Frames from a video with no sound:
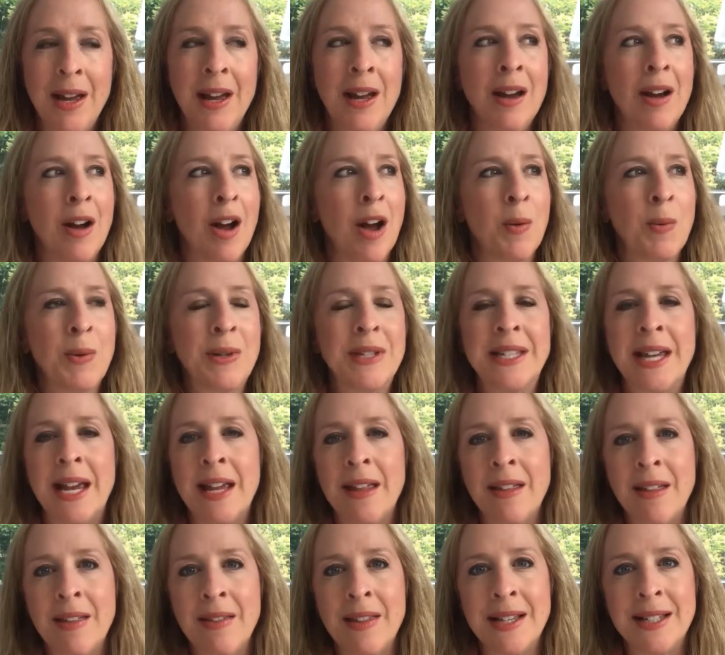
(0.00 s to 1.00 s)
I would say
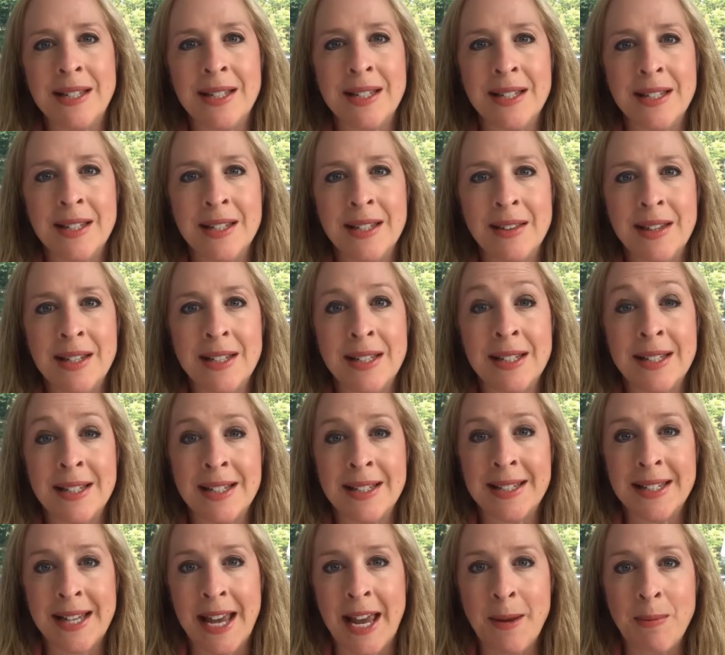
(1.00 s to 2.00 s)
that this is
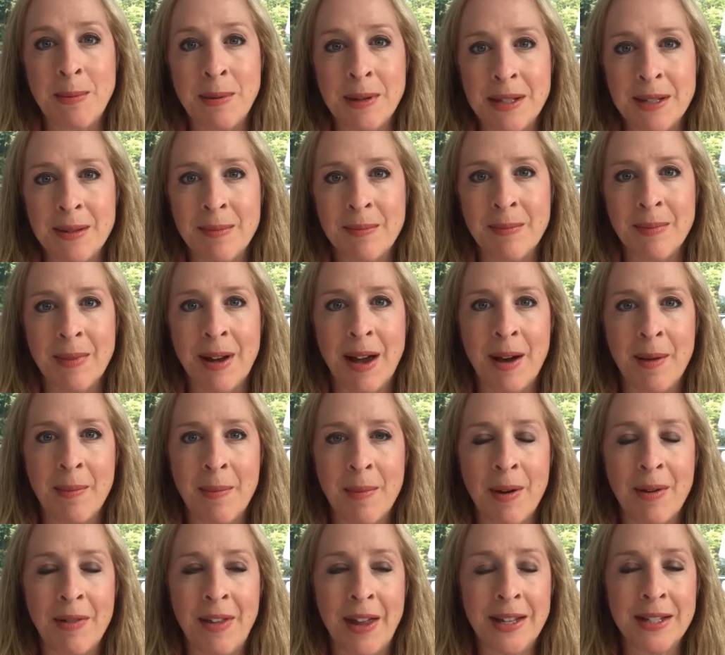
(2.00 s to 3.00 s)
escapism.
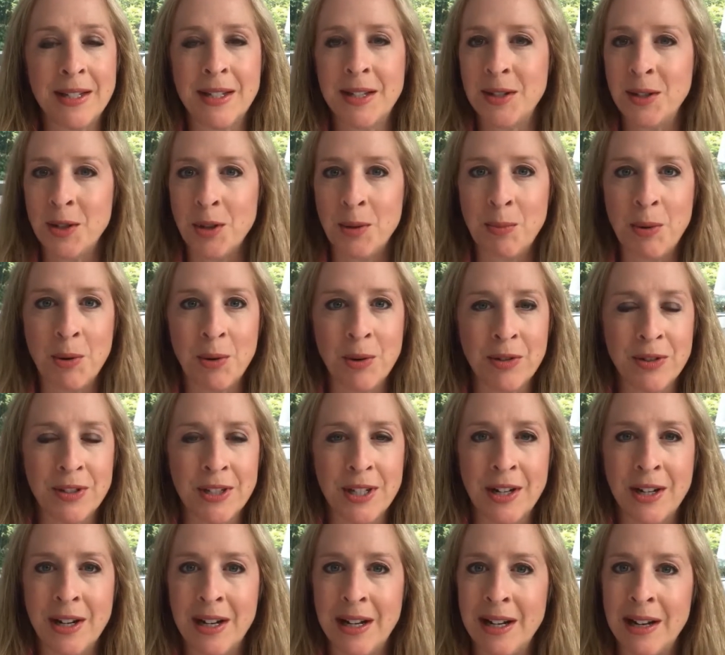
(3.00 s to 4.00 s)
That's the sort of books
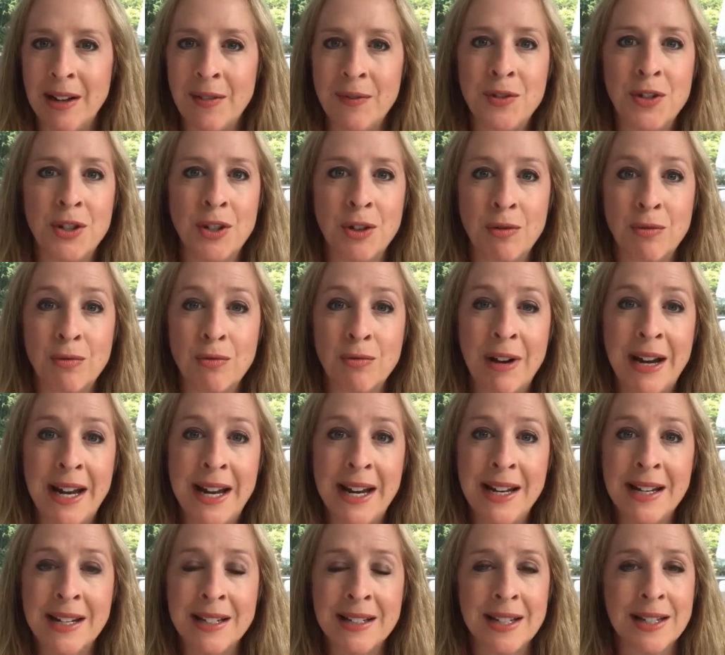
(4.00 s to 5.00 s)
that I love to
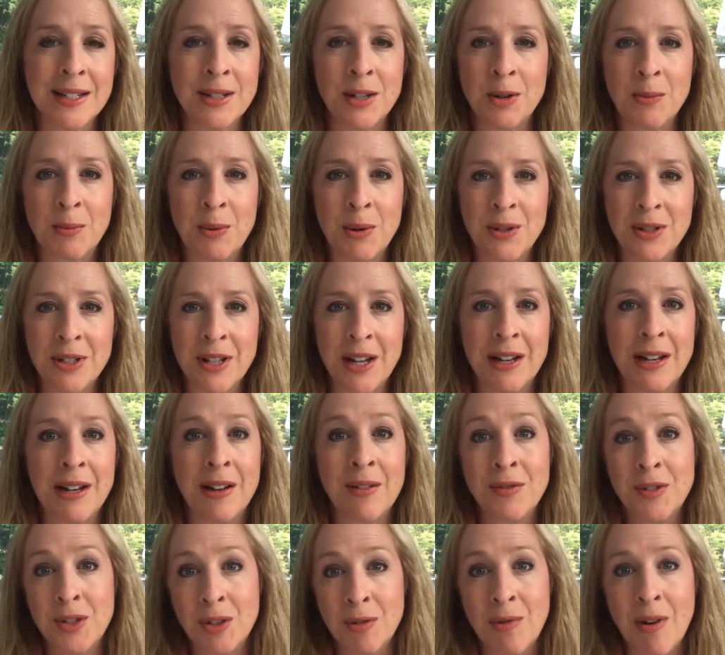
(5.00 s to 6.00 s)
read. It's the sort of books I
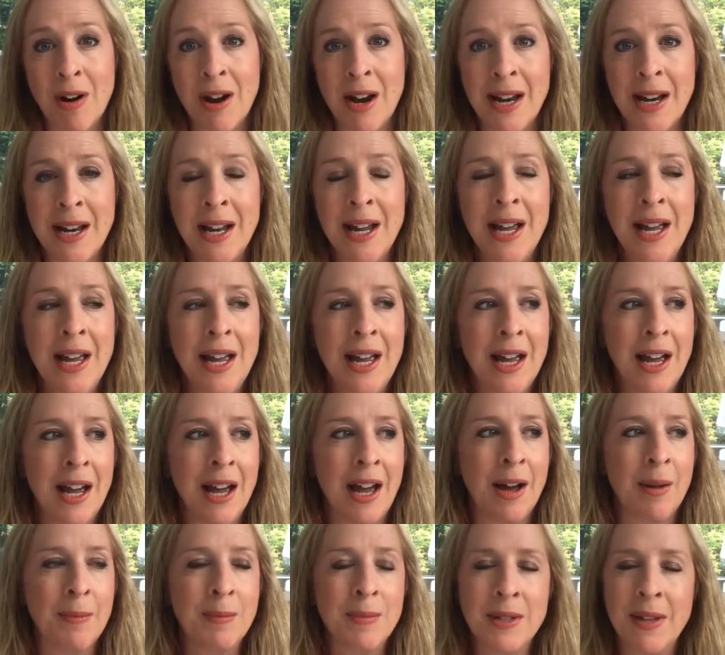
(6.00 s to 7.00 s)
love to write.
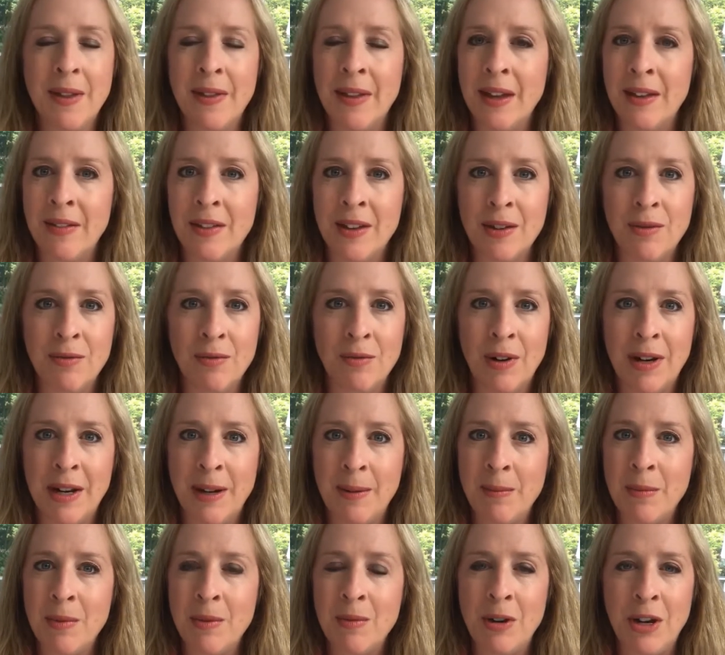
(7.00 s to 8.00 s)
Something that
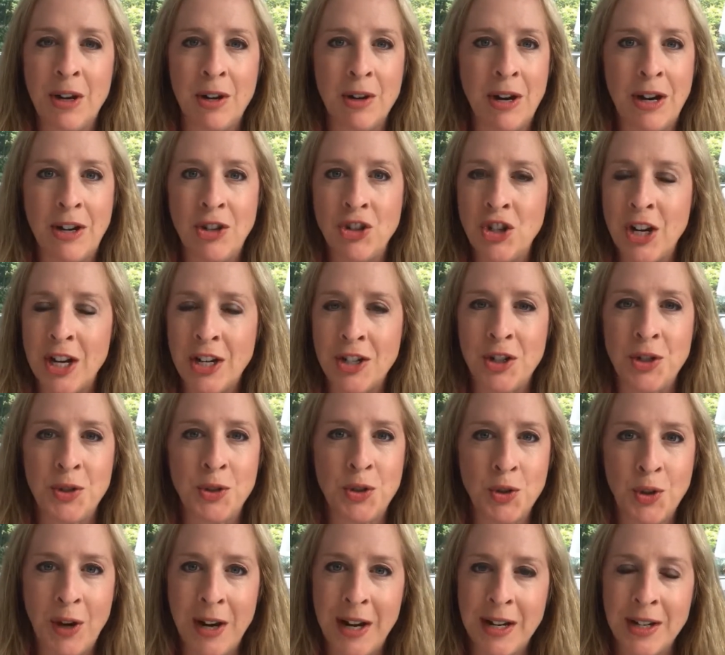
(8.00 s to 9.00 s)
really injects you
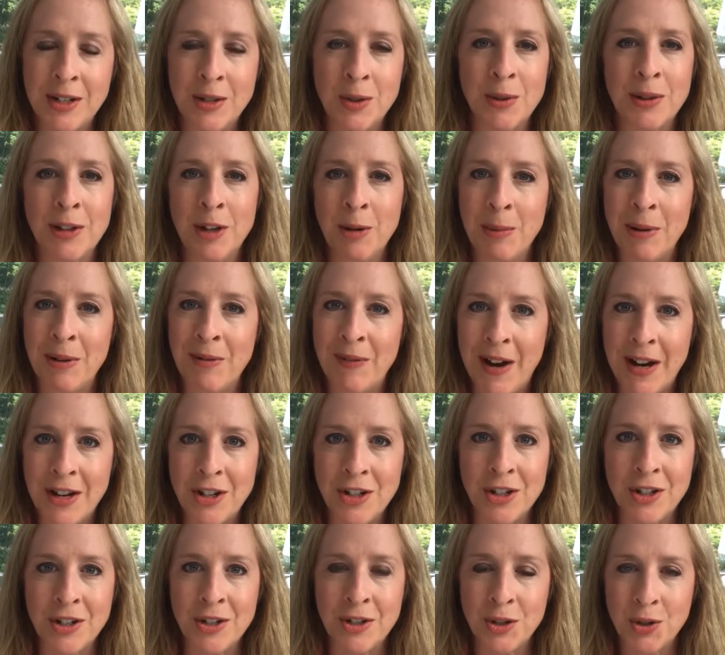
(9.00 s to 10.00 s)
straight into a little bit of
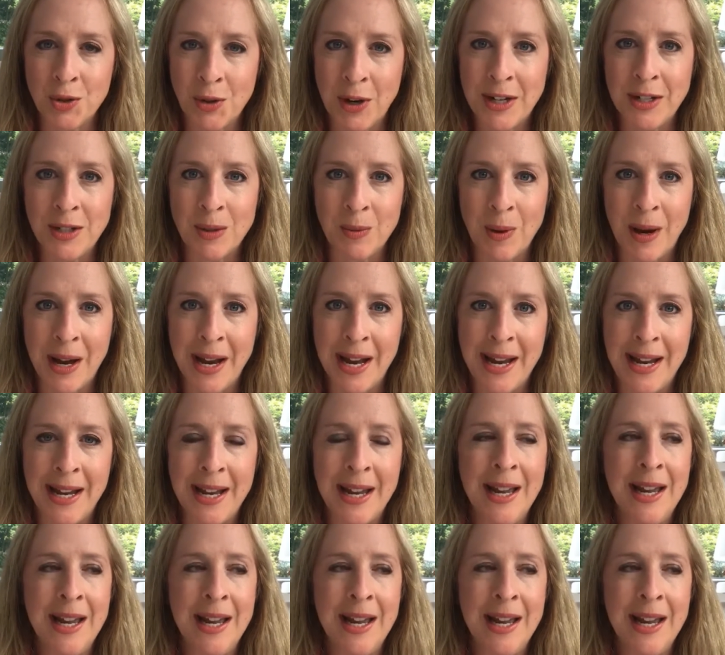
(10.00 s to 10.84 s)
action straight away,